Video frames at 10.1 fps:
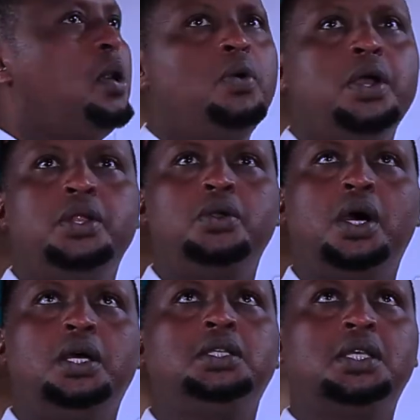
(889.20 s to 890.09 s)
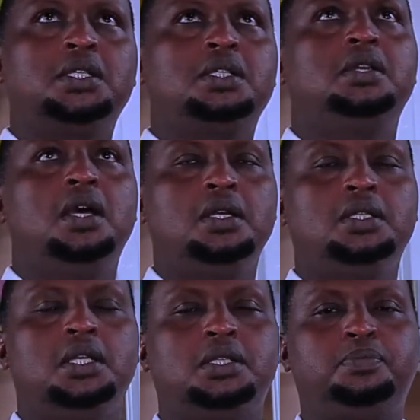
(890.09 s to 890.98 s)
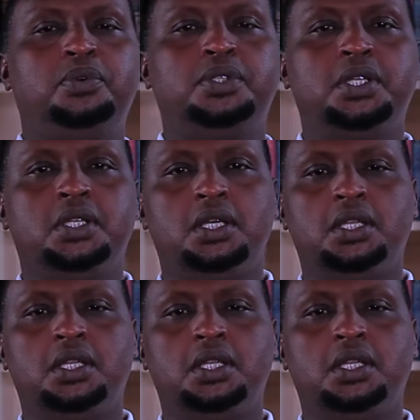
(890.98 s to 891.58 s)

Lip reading: when you are just putting